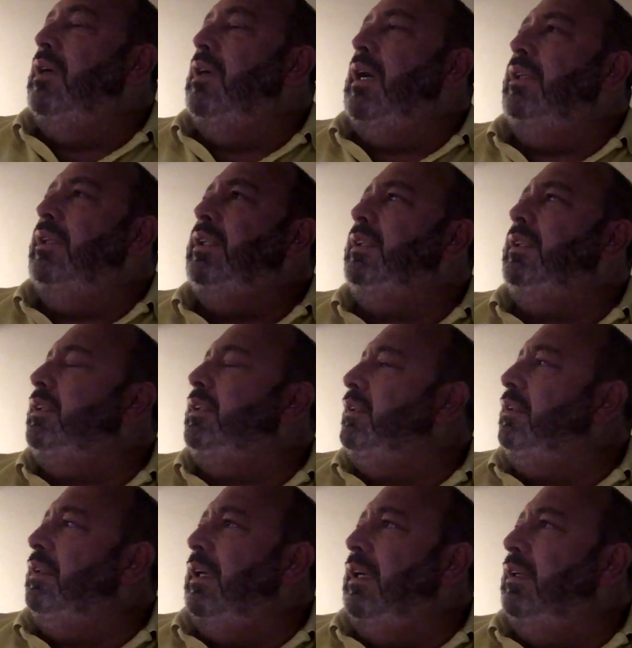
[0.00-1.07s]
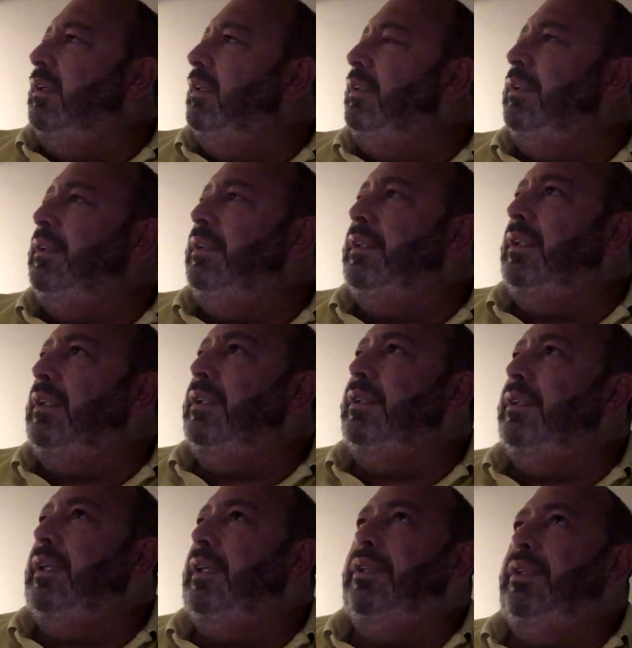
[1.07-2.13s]
It's just
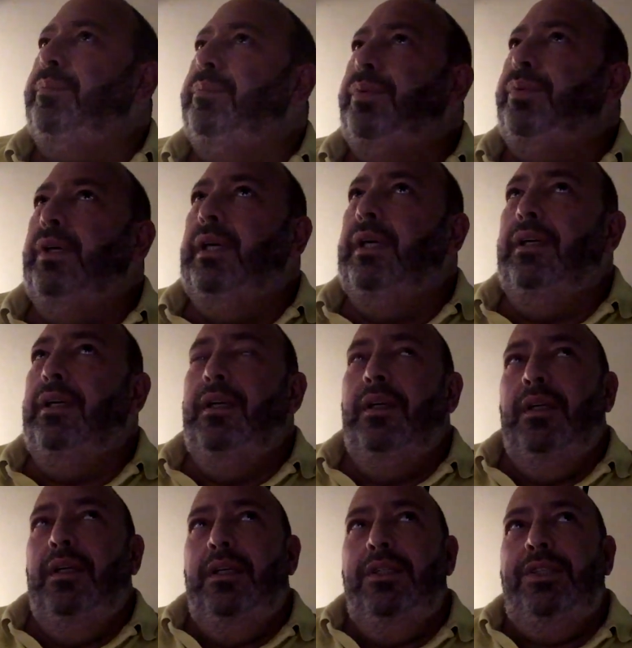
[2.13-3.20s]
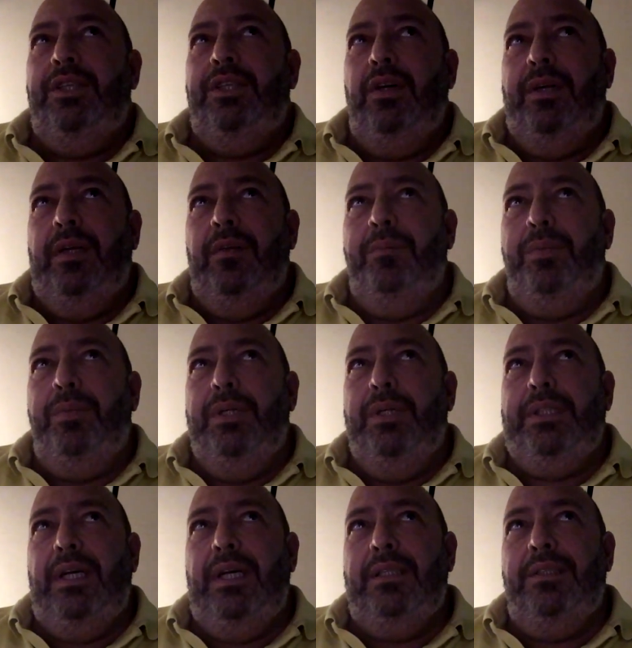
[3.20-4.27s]
such a poor show and a poor
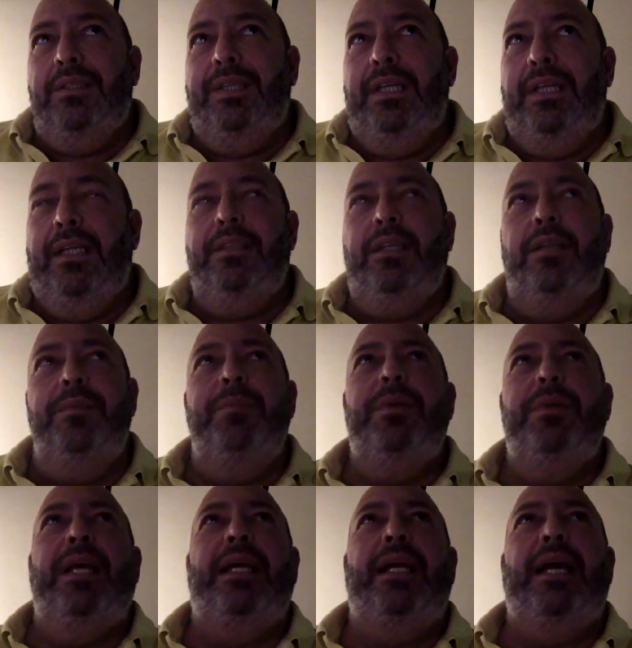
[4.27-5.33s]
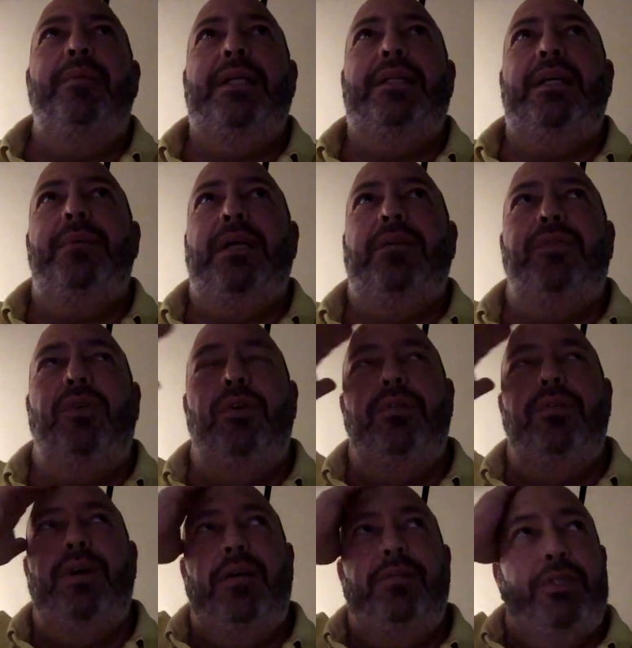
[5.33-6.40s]
side of Sri Lanka. I remember when they came out here about 4 or
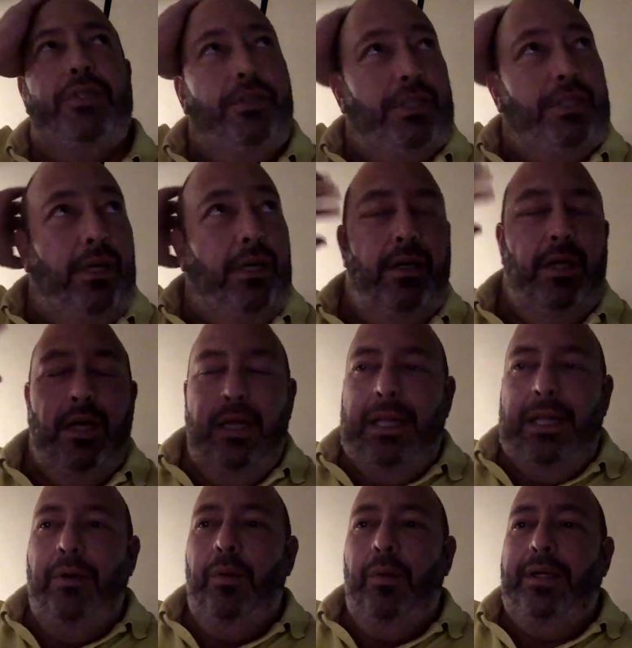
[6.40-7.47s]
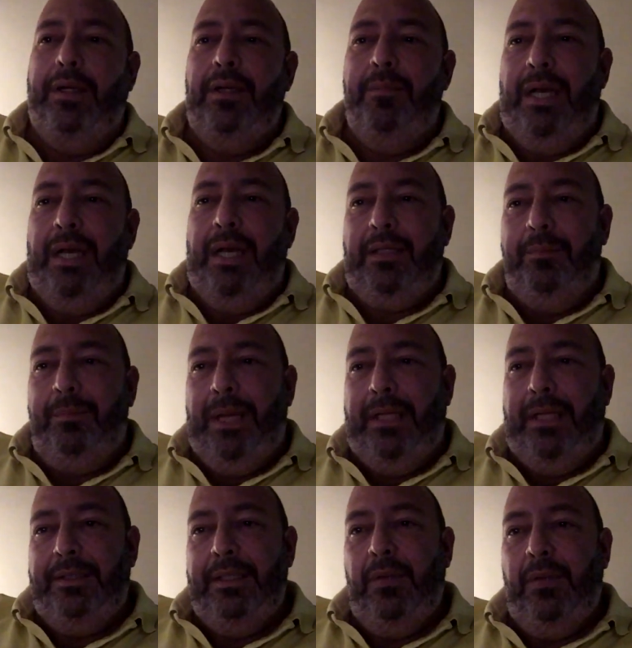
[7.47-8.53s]
5 years ago. They were worried about the
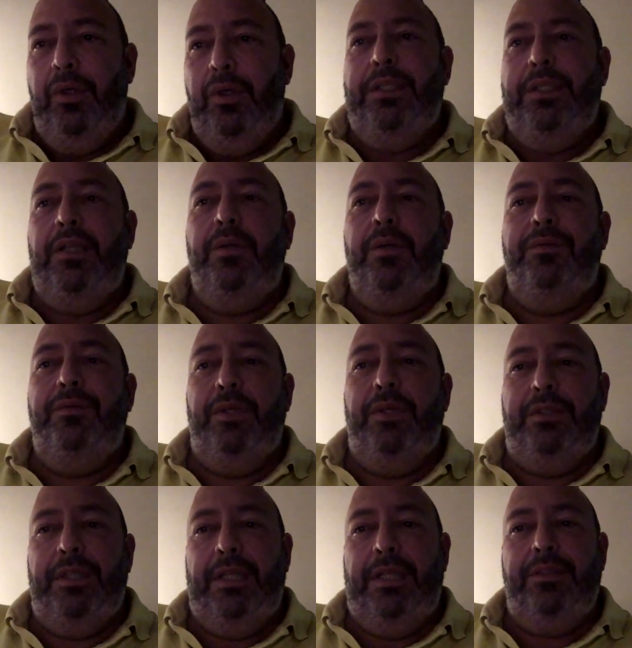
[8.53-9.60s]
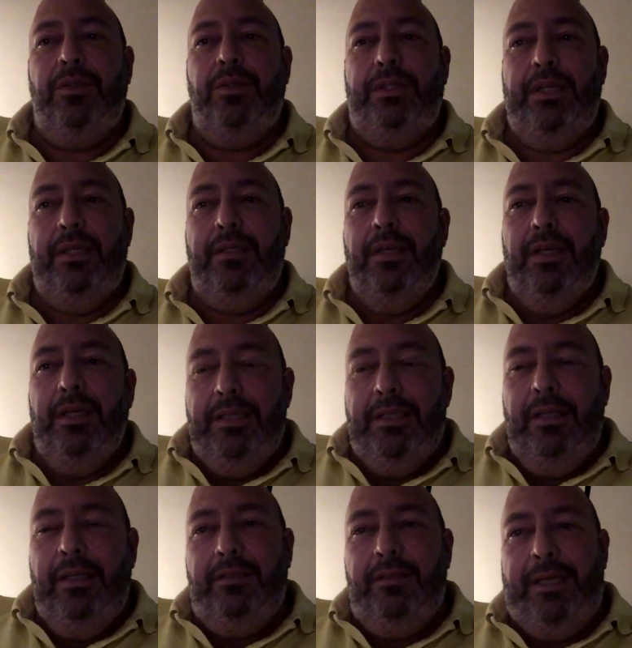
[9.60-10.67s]
pace and they weren't equipped for it. So they thought that,
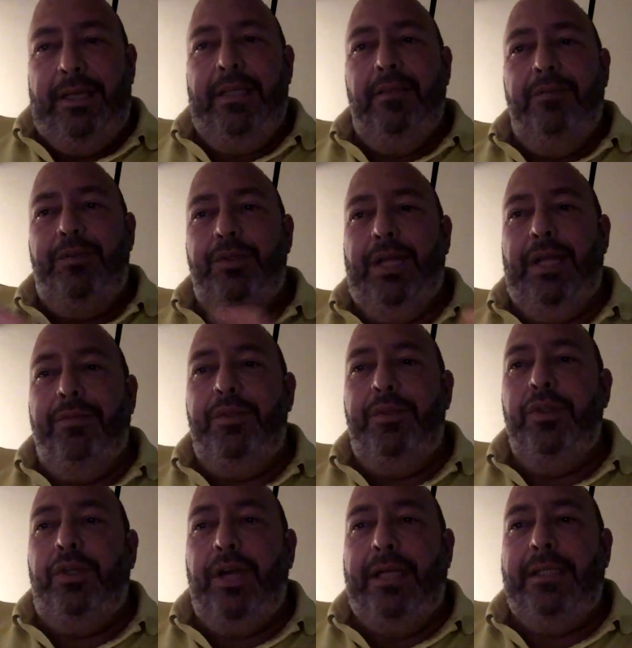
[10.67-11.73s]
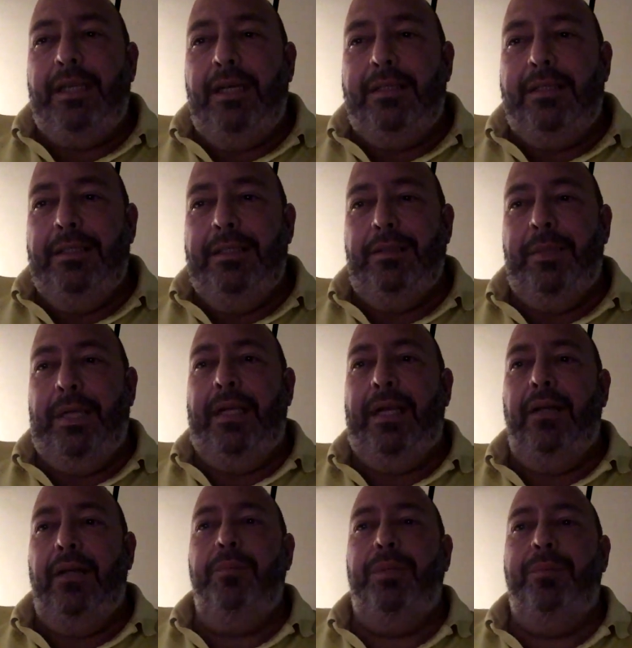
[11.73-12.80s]
they had a few great ideas about
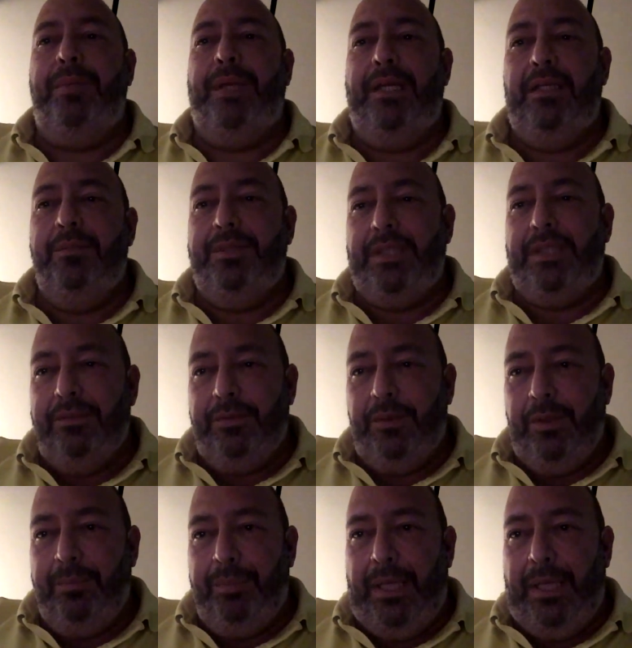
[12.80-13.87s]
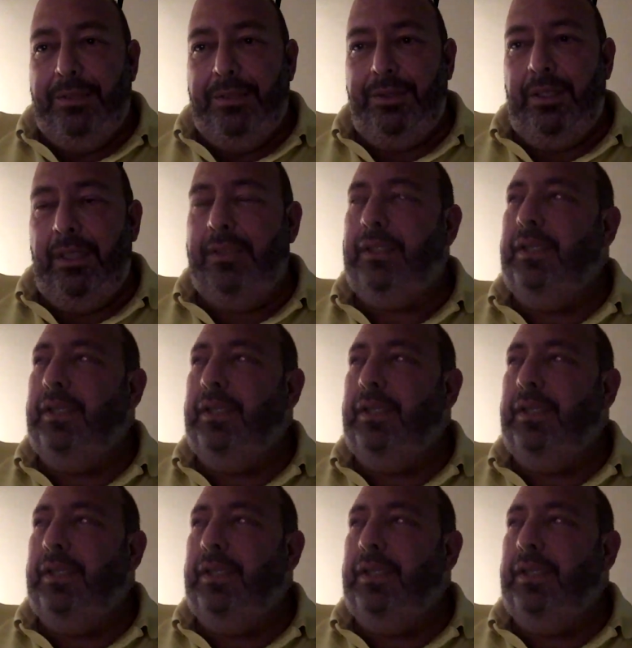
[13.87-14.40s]
how to prepare themselves for the pace, right?